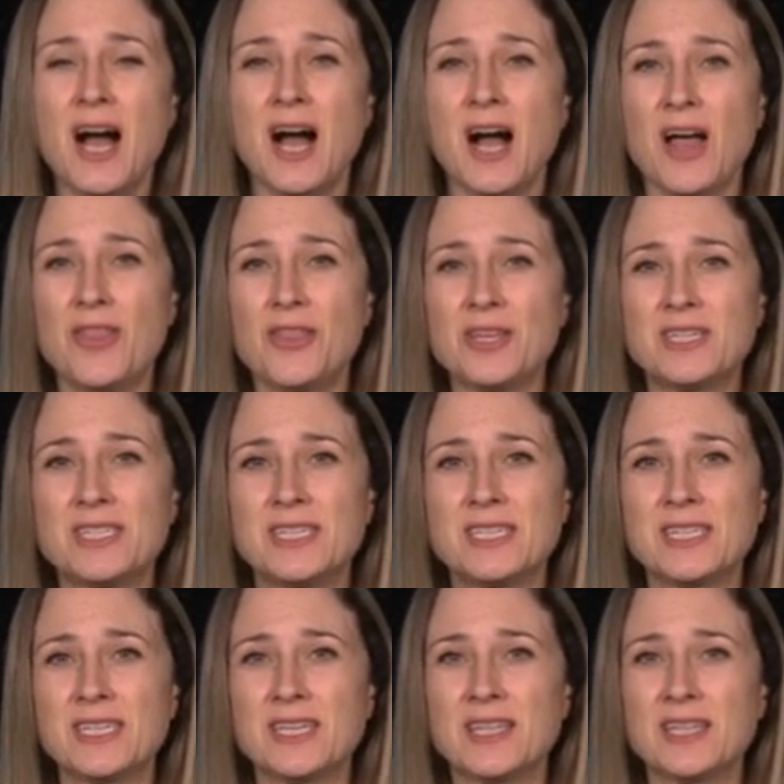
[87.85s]
that
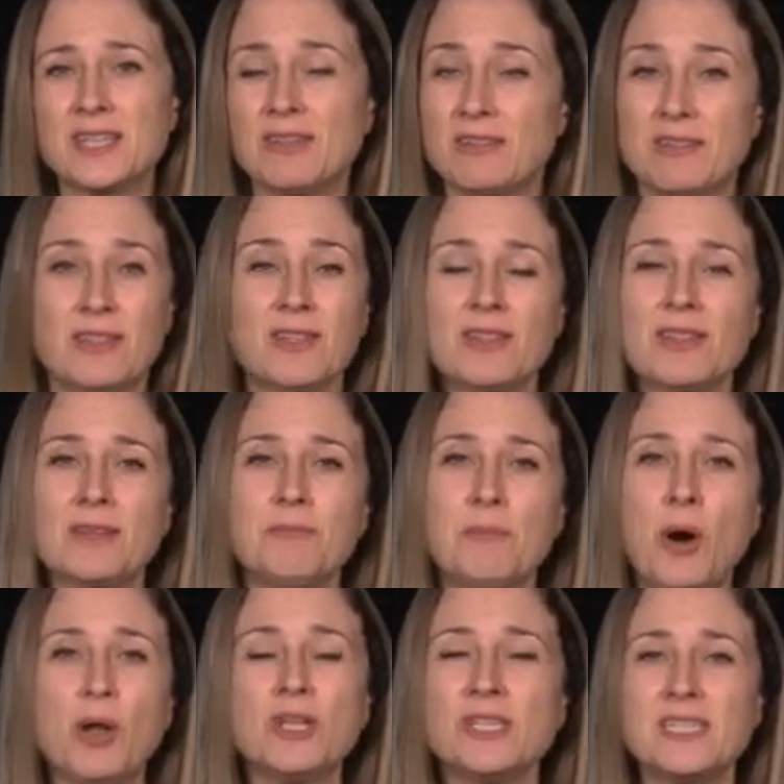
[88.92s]
the
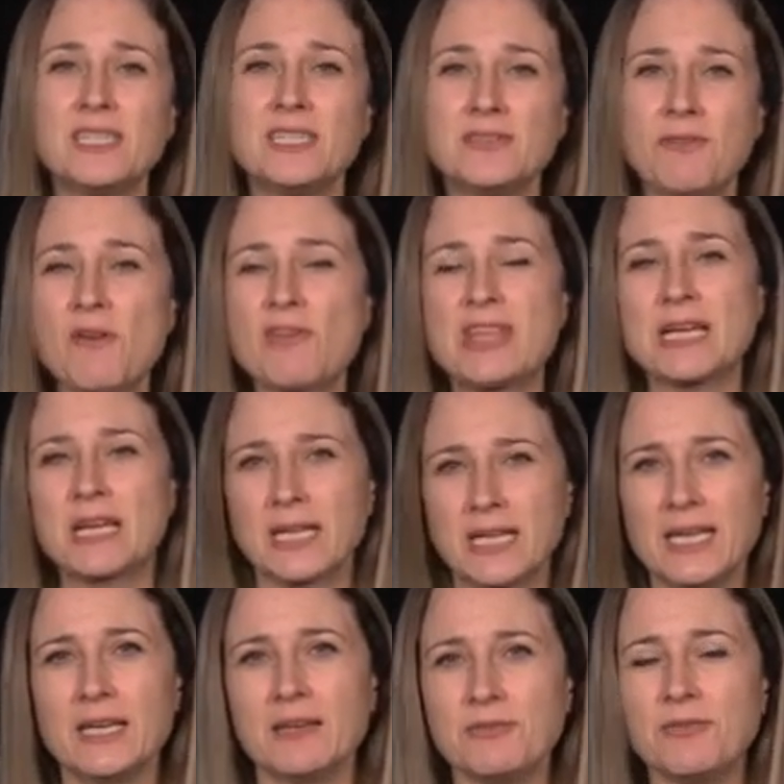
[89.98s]
policy is very
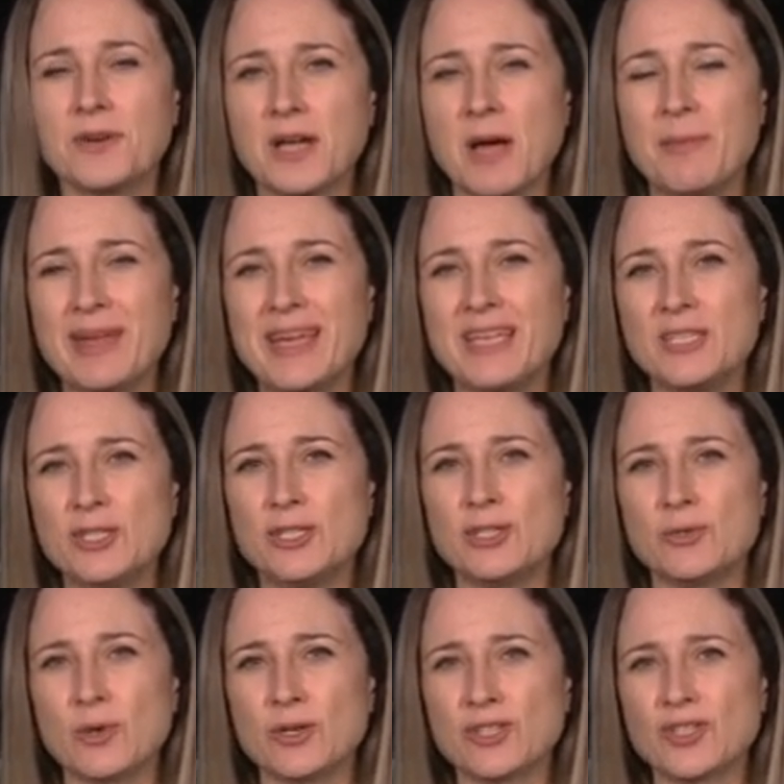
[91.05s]
clear for coming
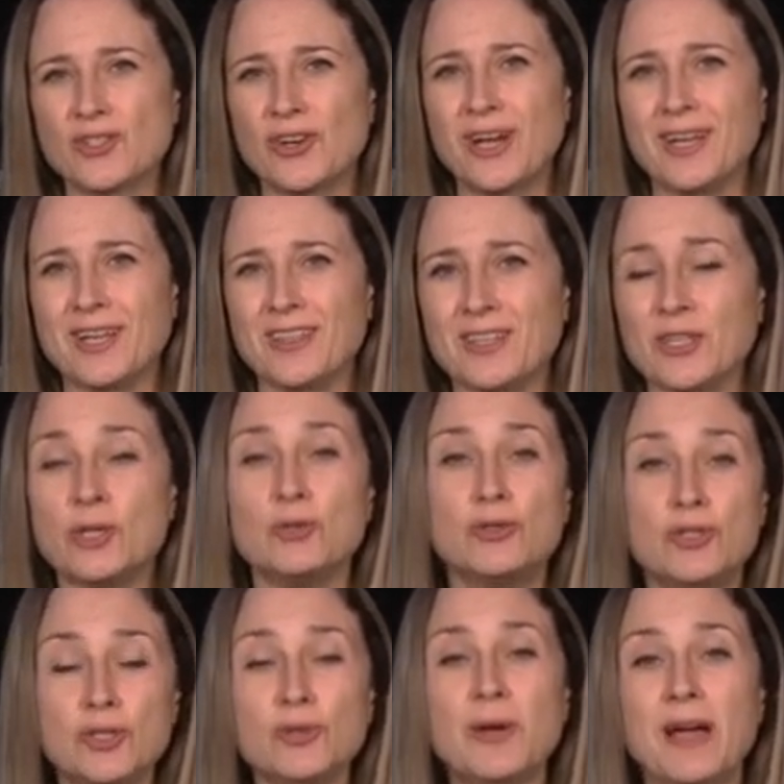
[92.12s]
into Australia, that you
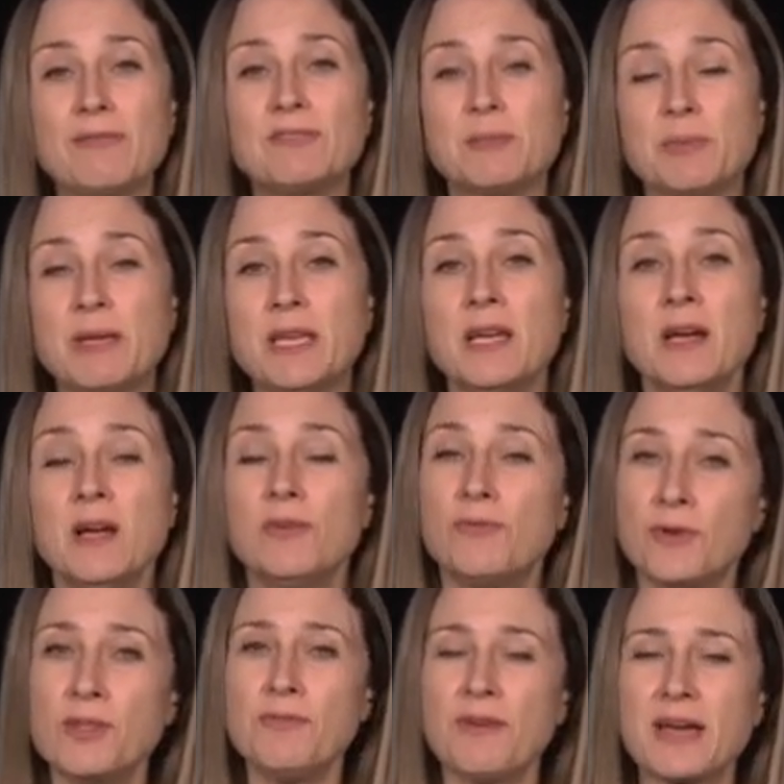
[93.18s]
do have to be
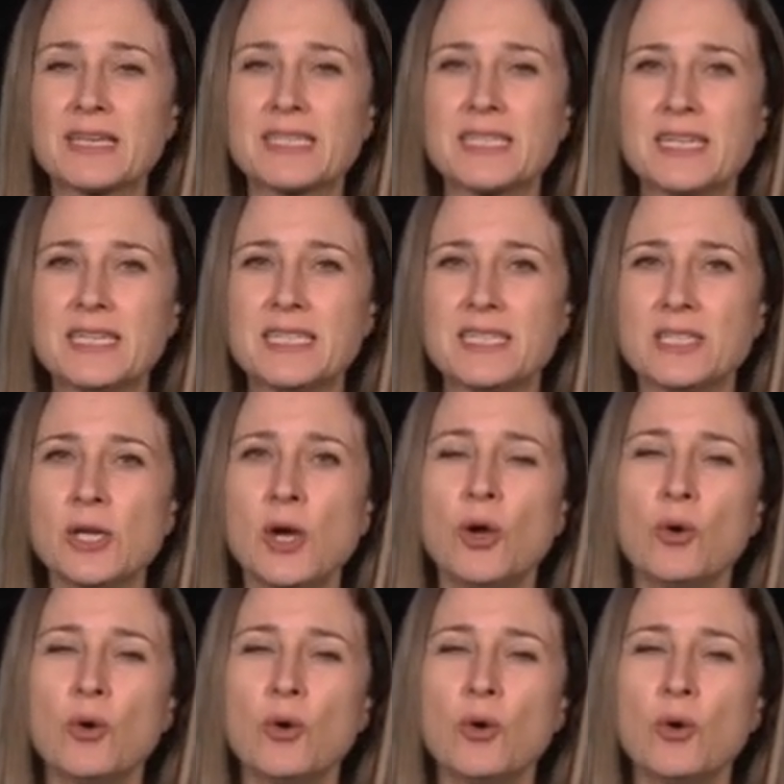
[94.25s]
fully vaccinated,